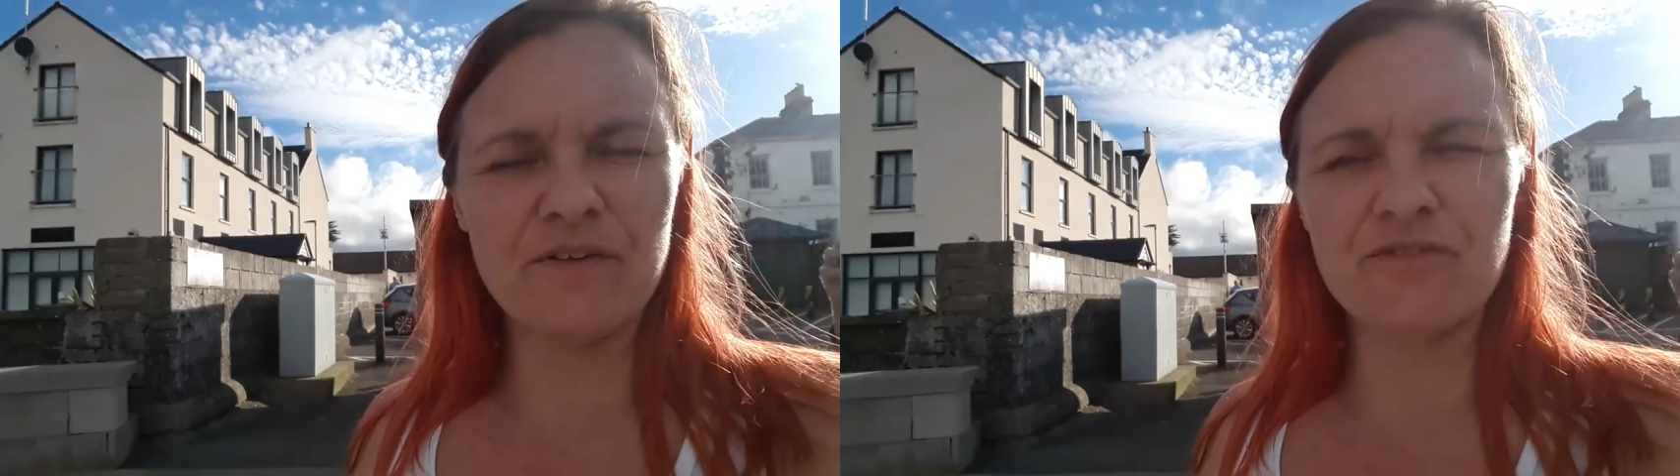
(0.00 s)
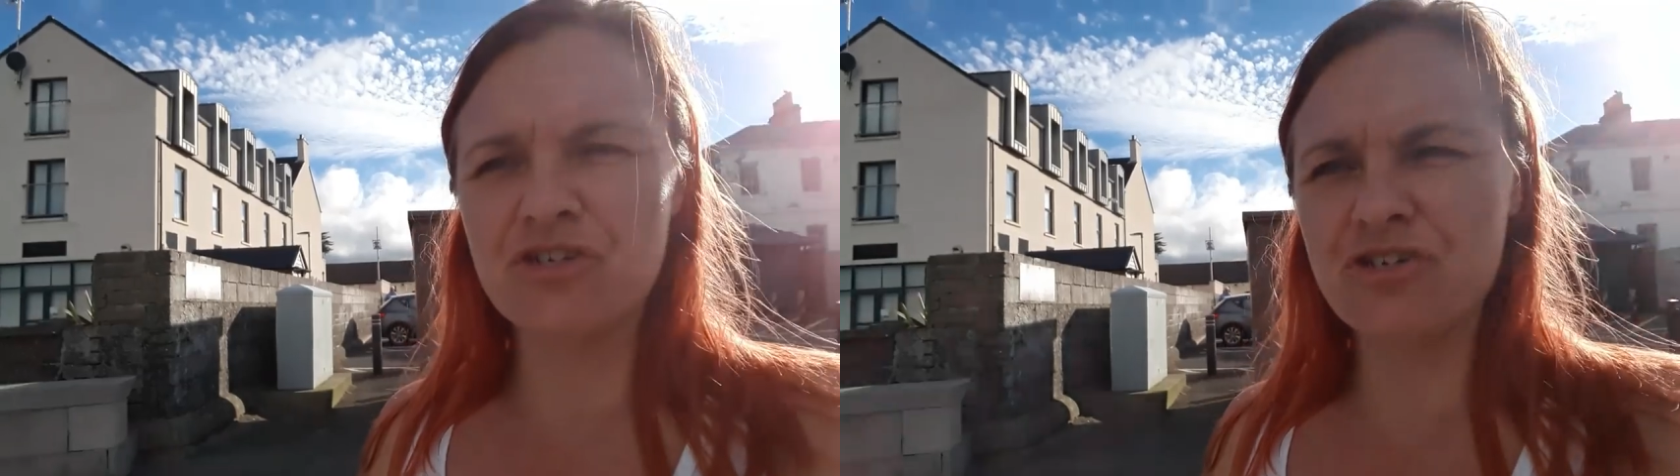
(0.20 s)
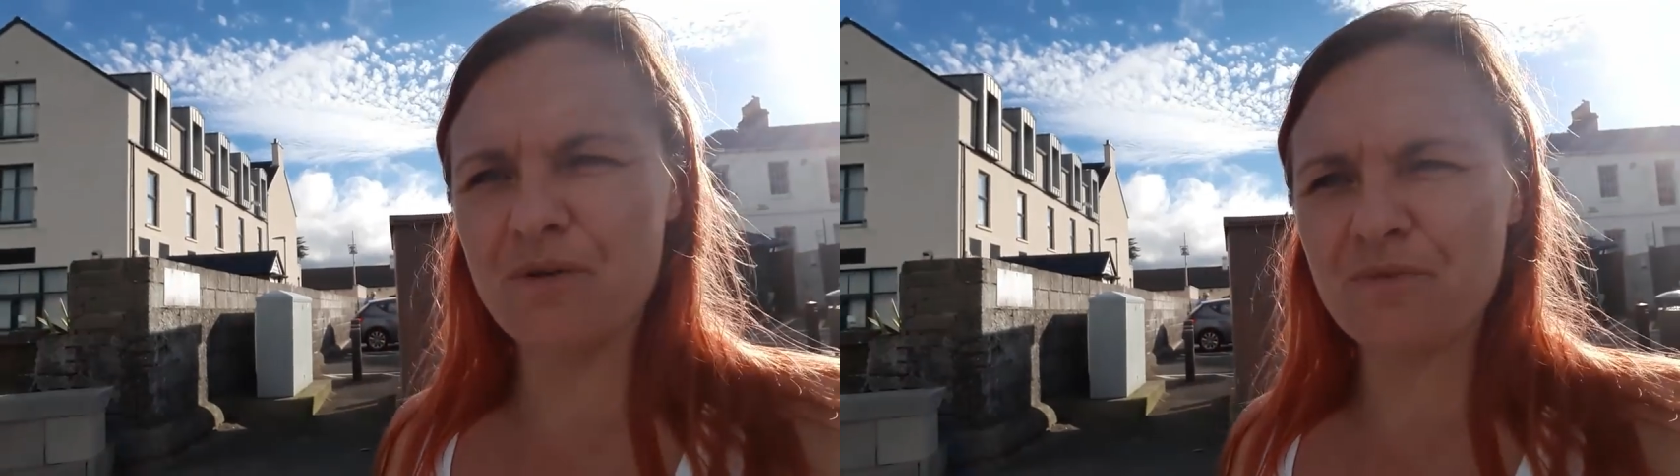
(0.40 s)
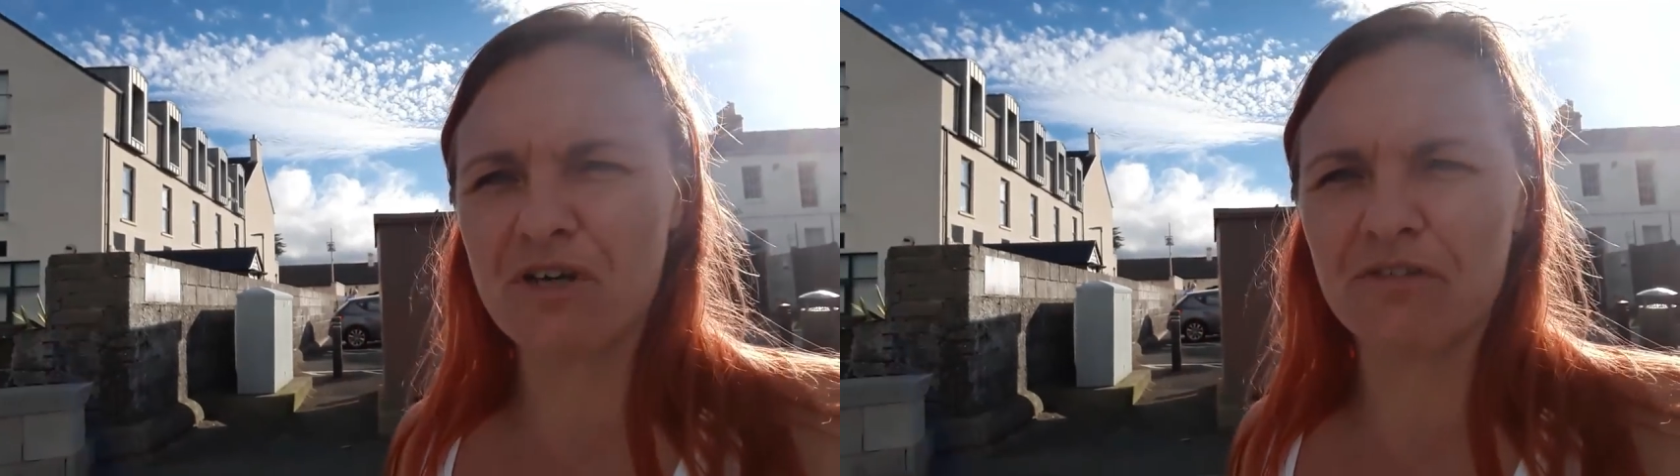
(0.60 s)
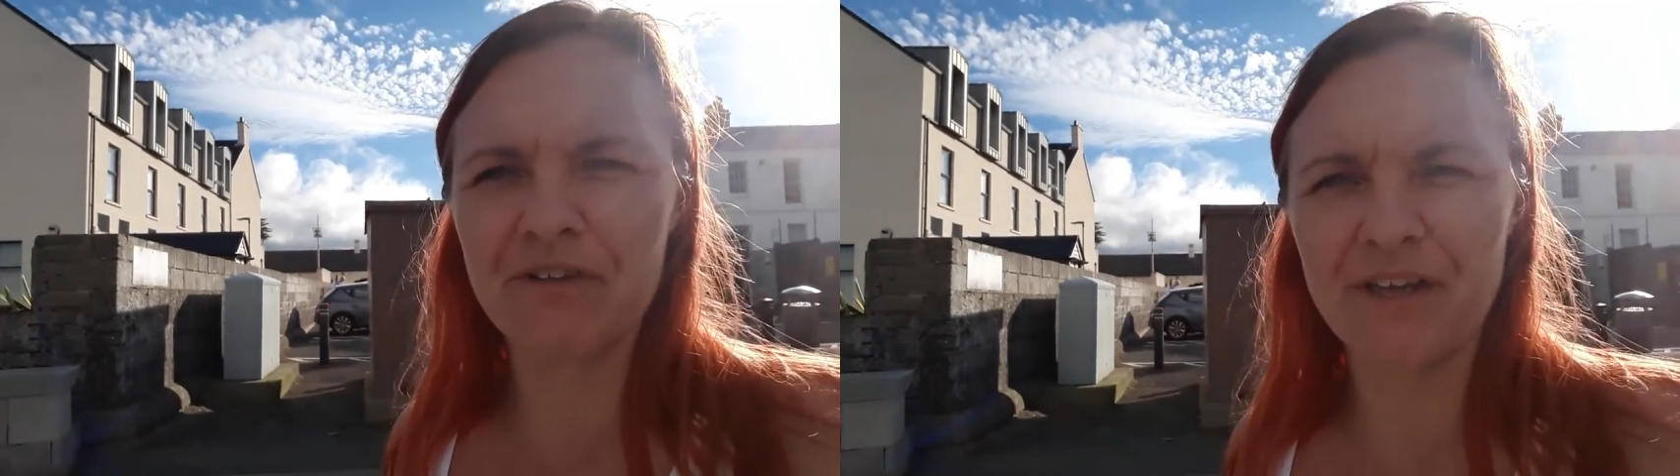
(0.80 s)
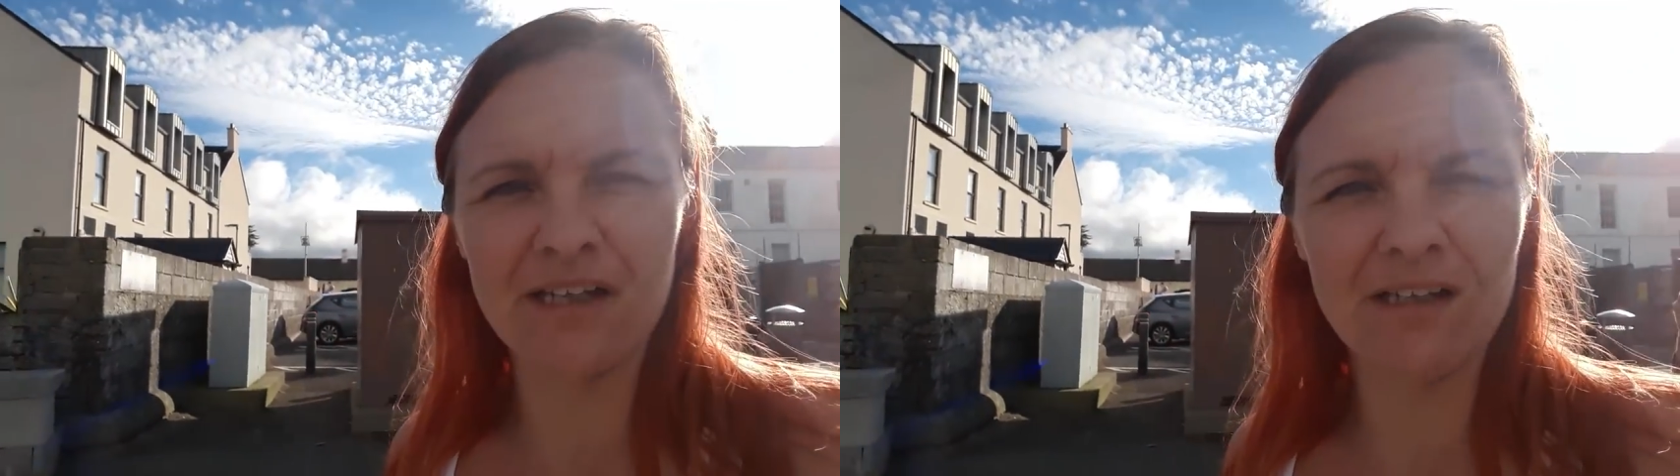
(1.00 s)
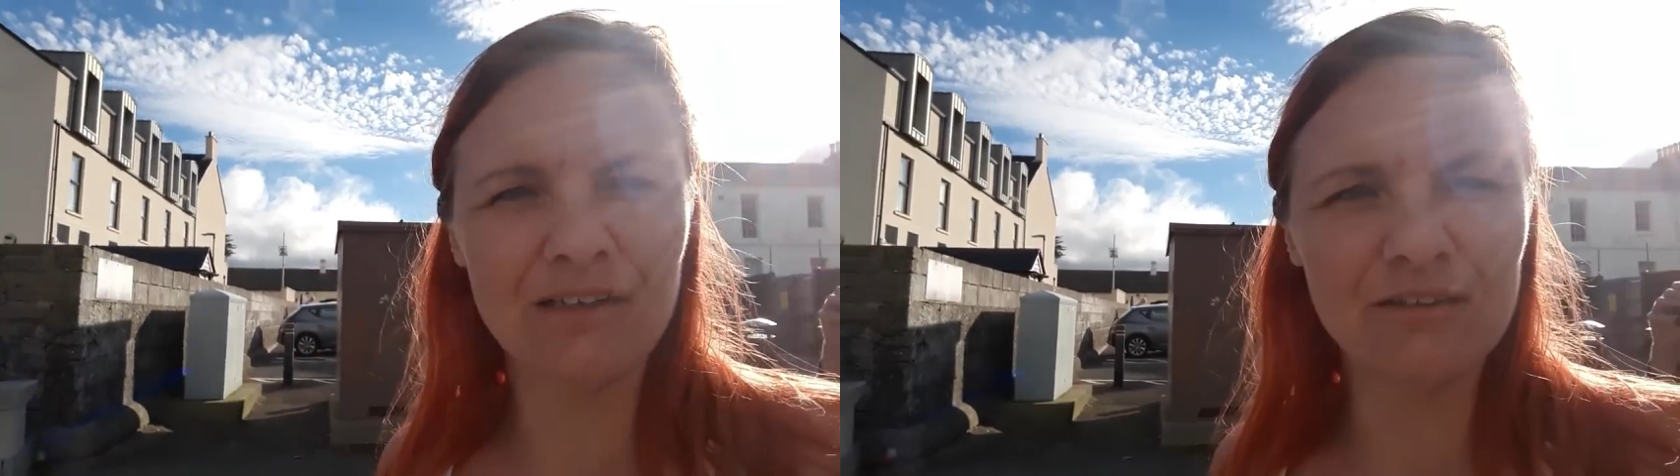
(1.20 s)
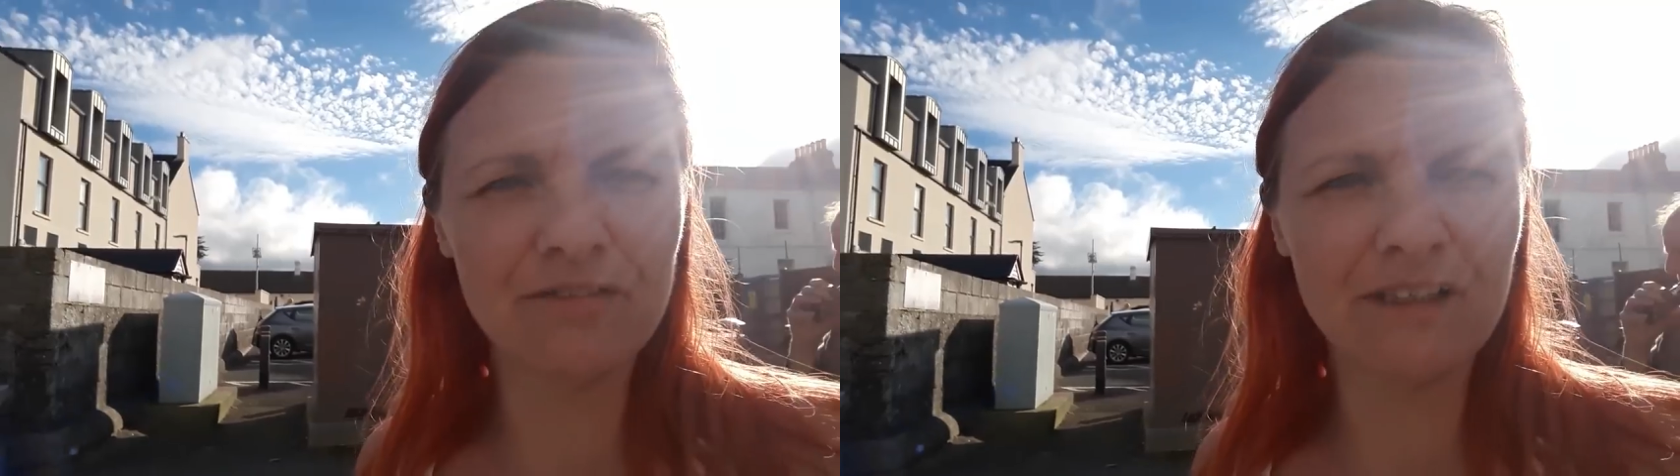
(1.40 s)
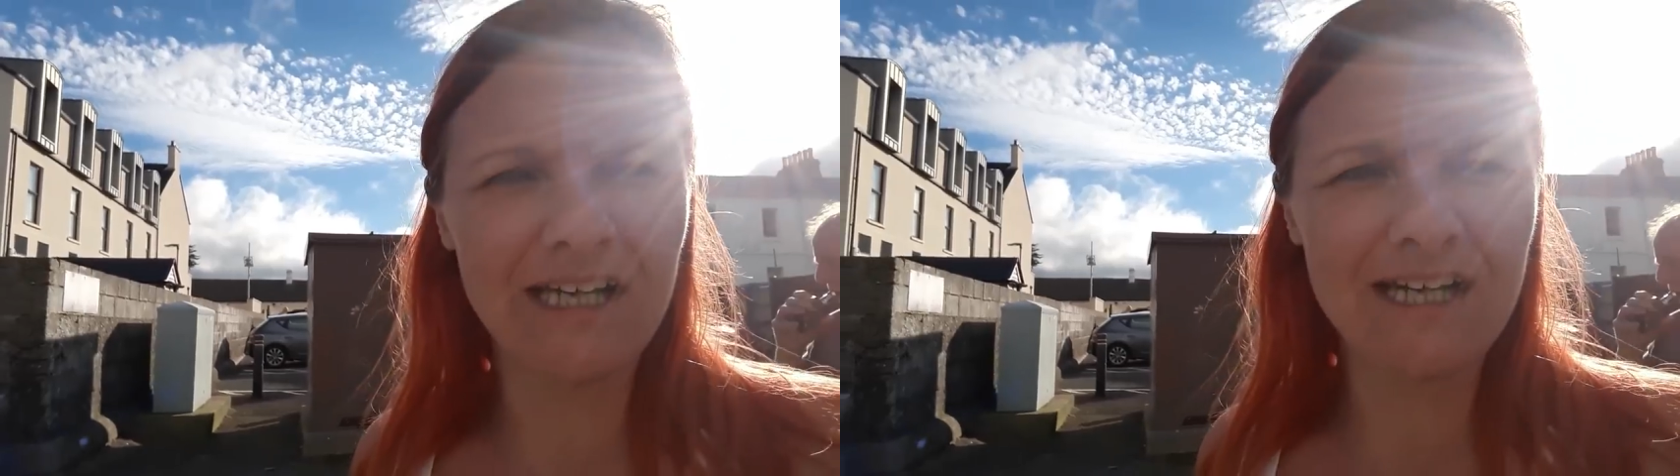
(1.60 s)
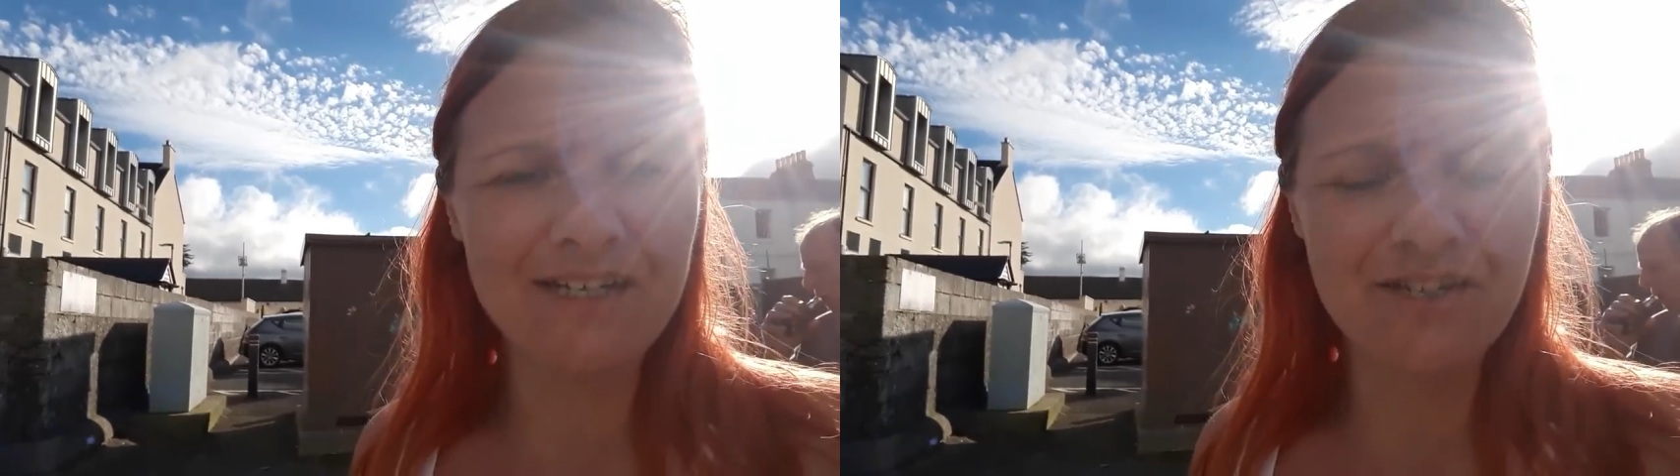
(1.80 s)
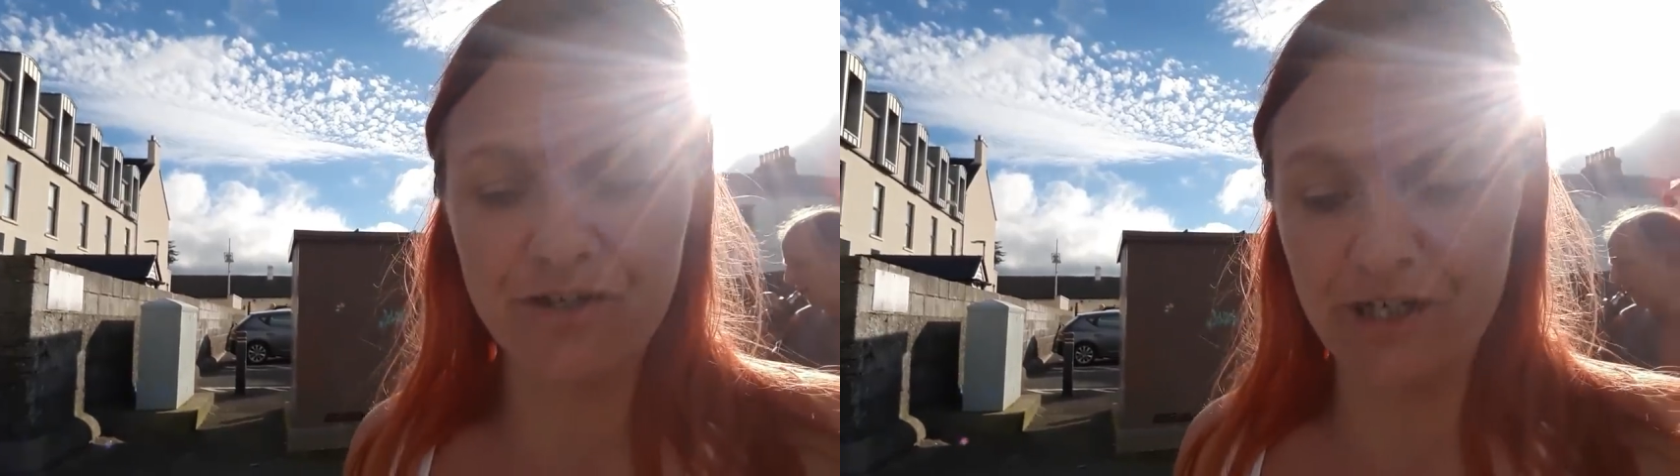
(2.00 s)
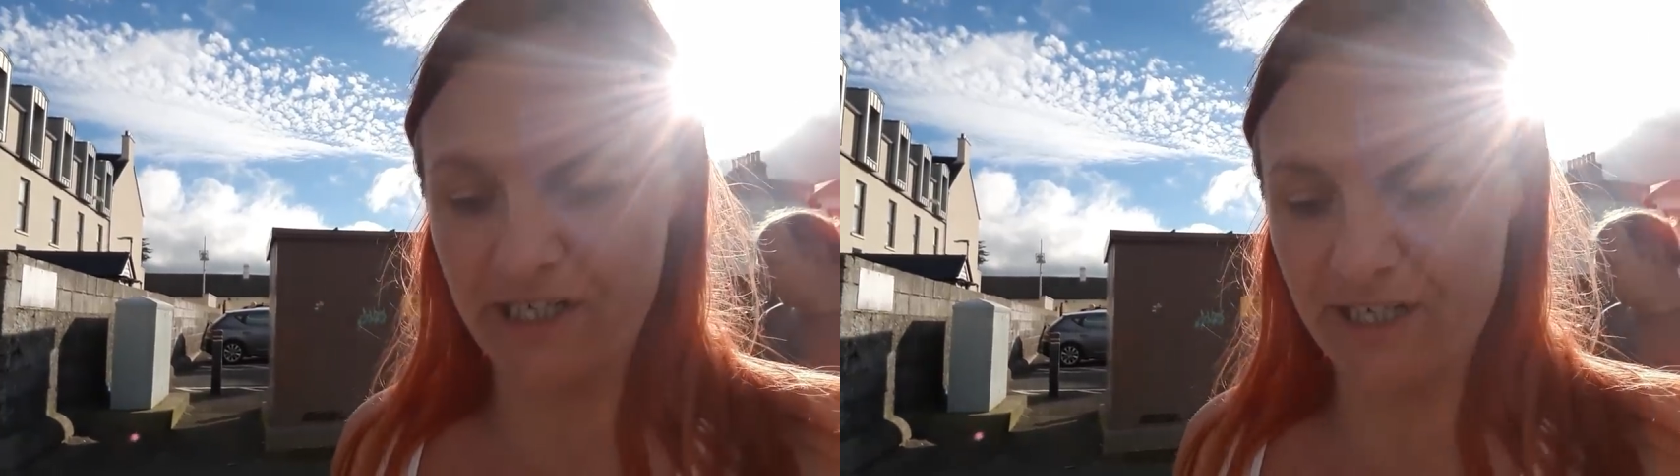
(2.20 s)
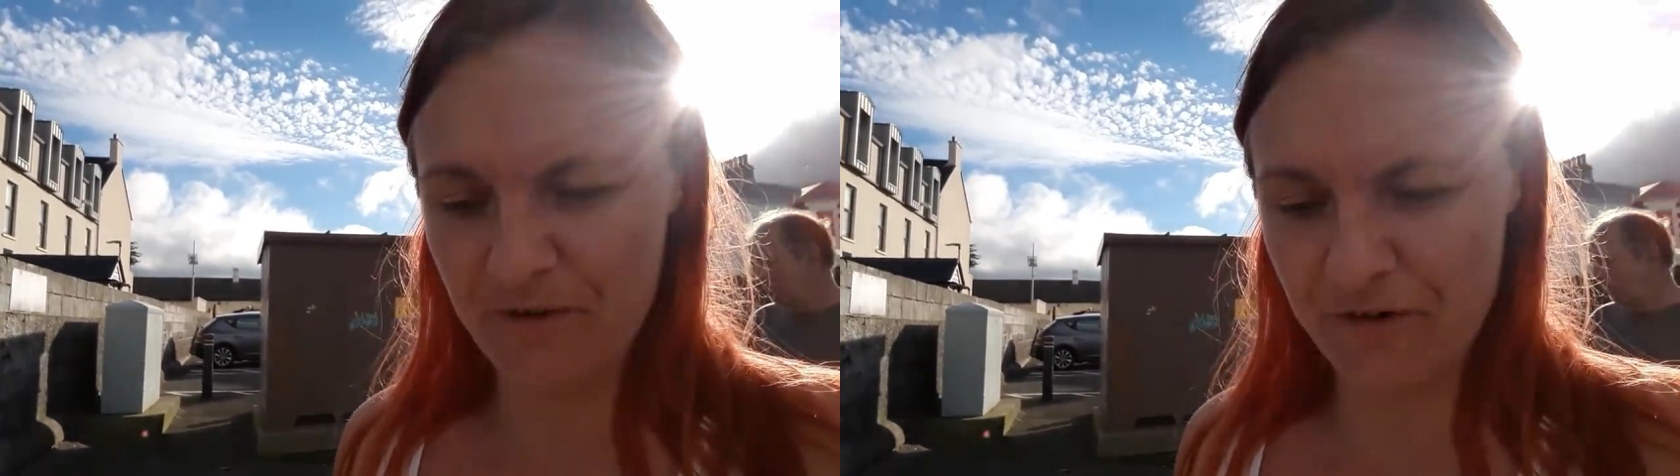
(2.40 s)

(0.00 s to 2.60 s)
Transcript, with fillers: We've just stopped off for that lovely ice cream.